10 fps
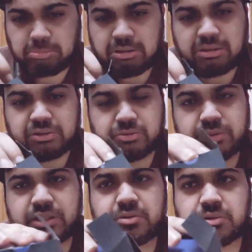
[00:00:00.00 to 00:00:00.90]
Nothing to
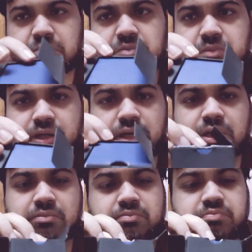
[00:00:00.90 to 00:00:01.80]
be
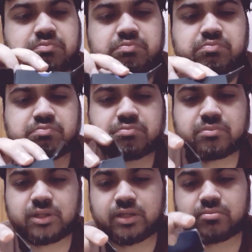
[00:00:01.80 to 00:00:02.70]

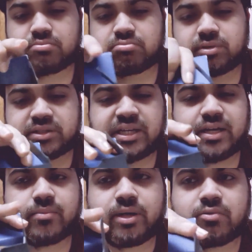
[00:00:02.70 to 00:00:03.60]
like
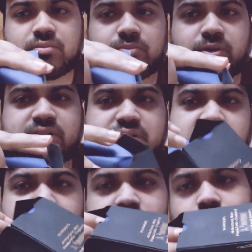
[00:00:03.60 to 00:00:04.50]
excited about. The
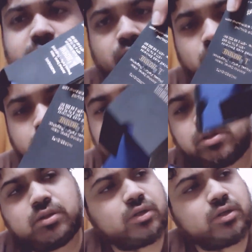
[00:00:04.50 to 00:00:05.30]
presentation is quite normal.